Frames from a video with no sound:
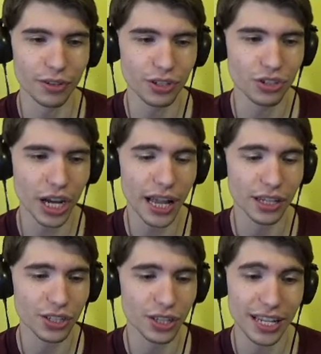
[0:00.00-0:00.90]
for this
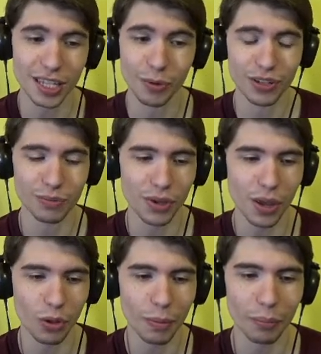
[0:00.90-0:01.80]
challenge. That someone is
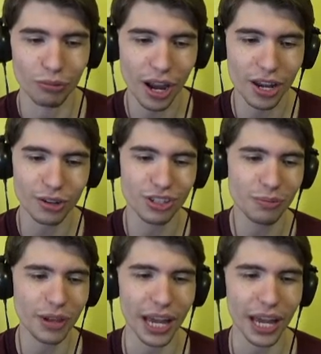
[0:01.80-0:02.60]
me with my brand new gym